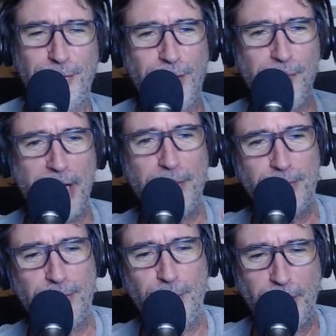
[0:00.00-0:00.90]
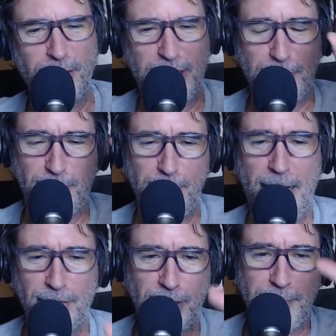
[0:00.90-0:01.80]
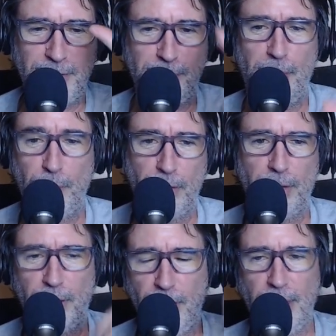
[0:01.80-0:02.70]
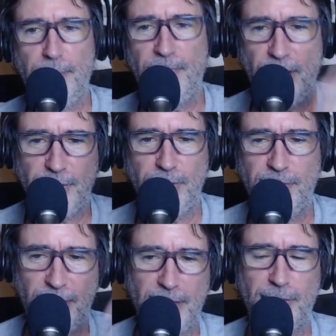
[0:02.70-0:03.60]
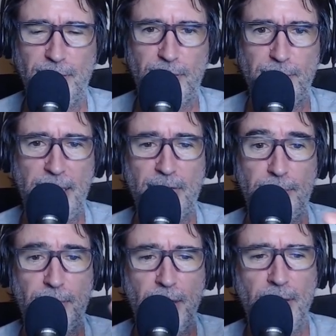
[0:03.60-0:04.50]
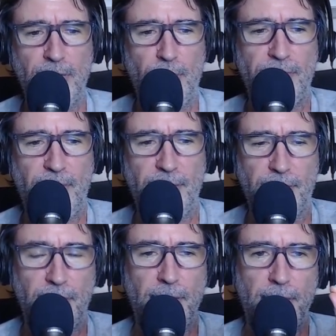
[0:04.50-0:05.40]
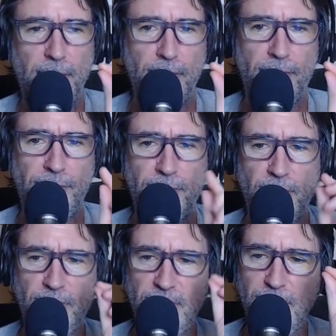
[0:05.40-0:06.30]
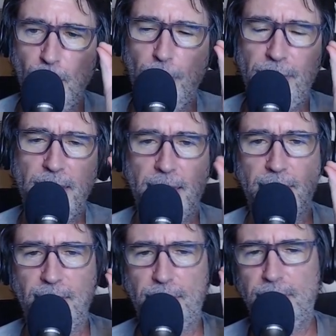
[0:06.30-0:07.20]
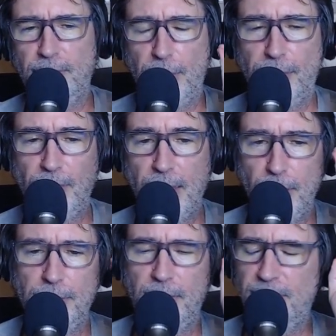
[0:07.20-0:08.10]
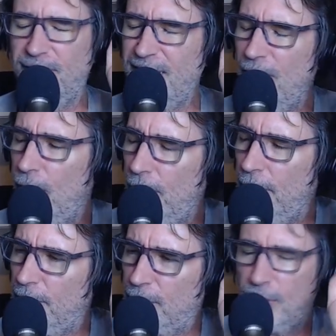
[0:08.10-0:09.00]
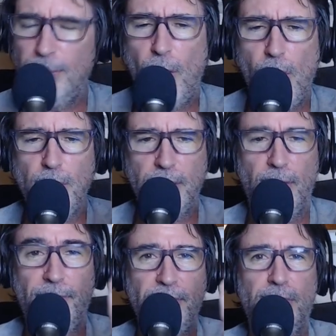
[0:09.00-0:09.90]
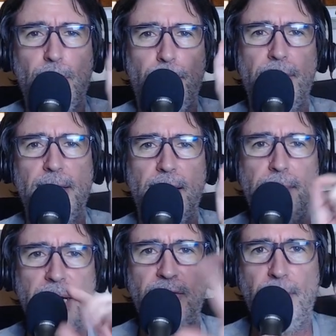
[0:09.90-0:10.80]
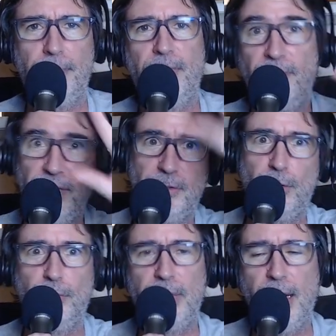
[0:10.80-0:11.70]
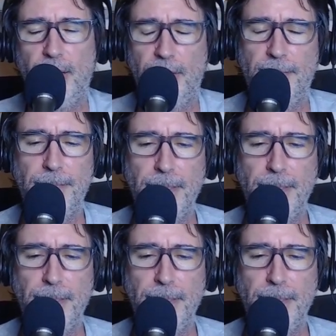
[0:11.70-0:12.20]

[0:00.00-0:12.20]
We're gonna make them. We're gonna keep smashing them and sm we're gonna collide them faster and faster and smash them until we find the the the single thing, the the thing, the single small little physical thing that makes up the physical reality.